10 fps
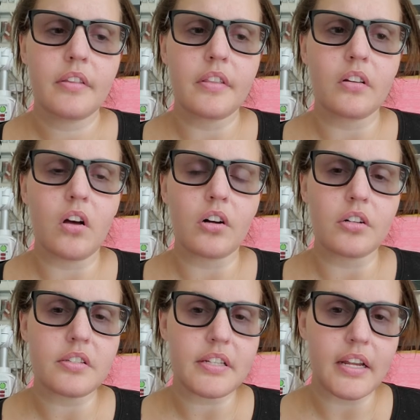the
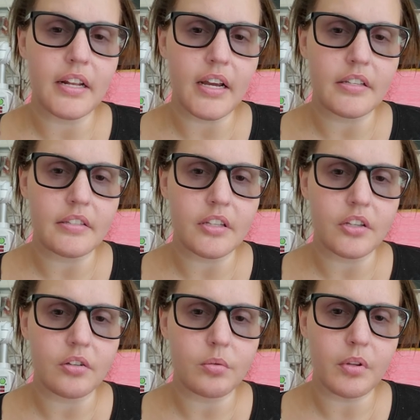longer stay in
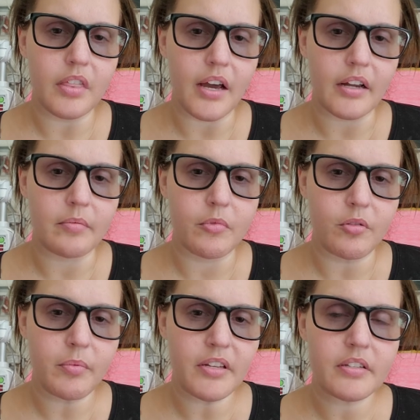ICU with lack of
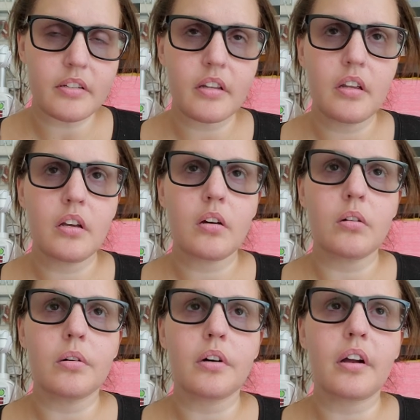movement,
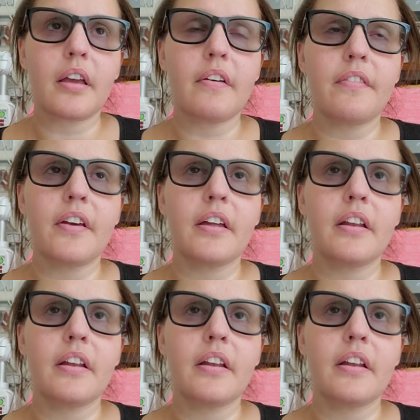or if